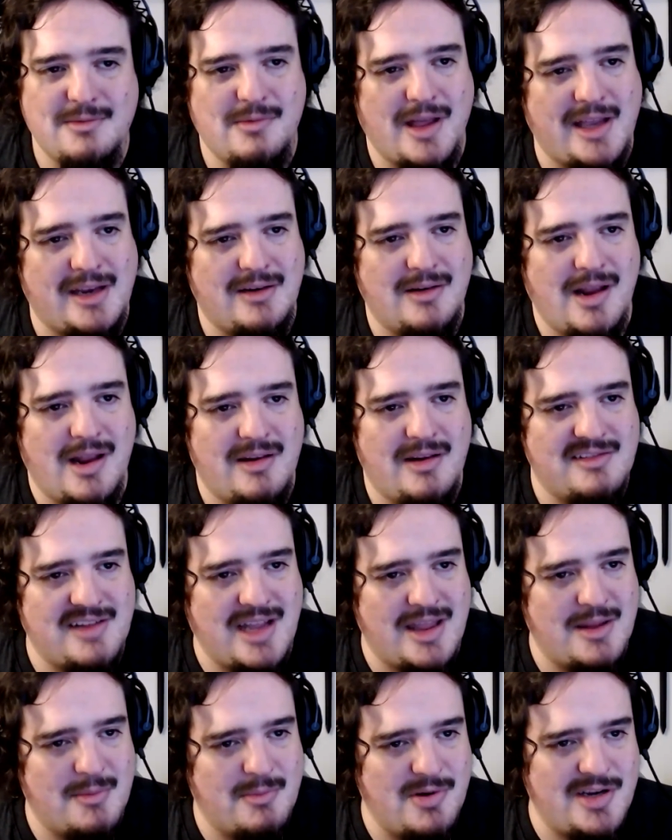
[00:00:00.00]
Like
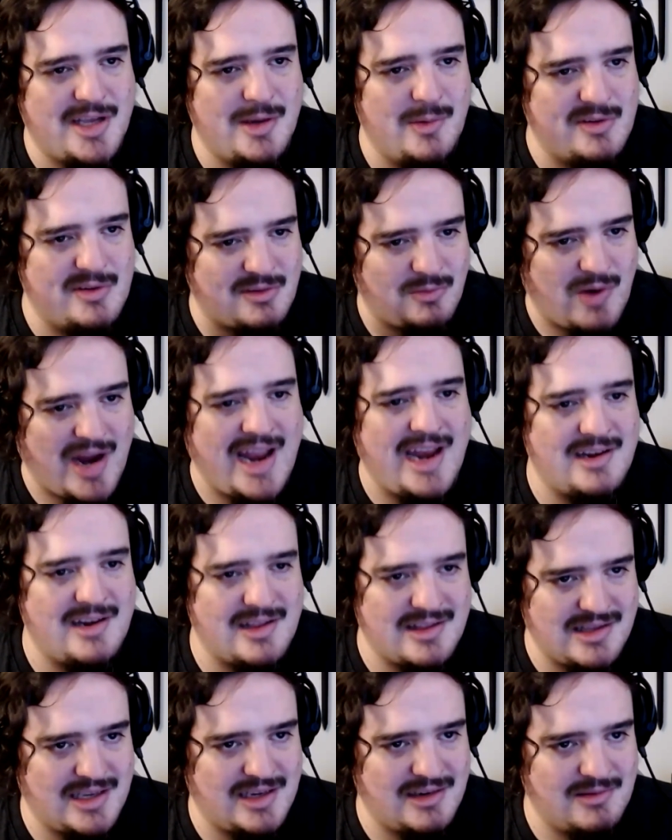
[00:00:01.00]
in the book, it was a
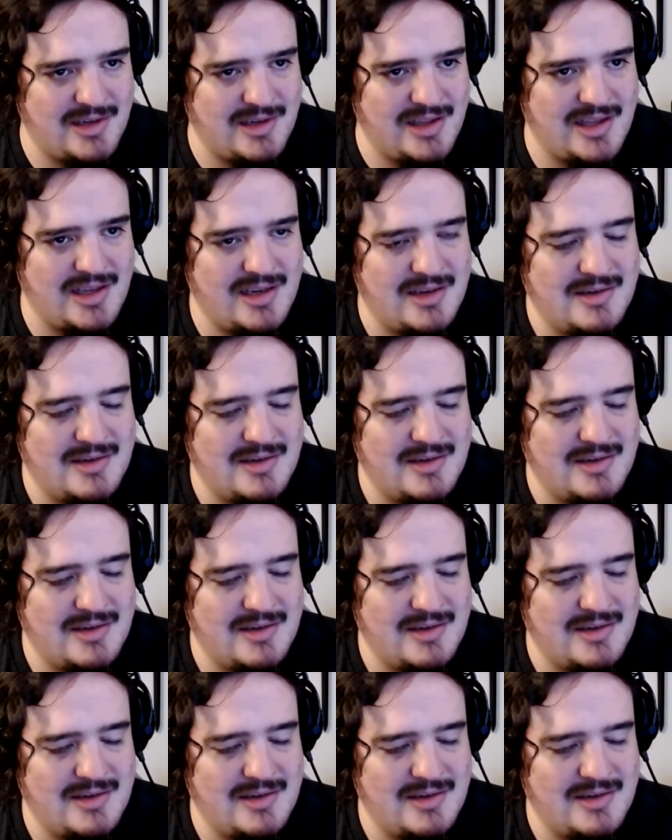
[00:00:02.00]
Rand thing, really.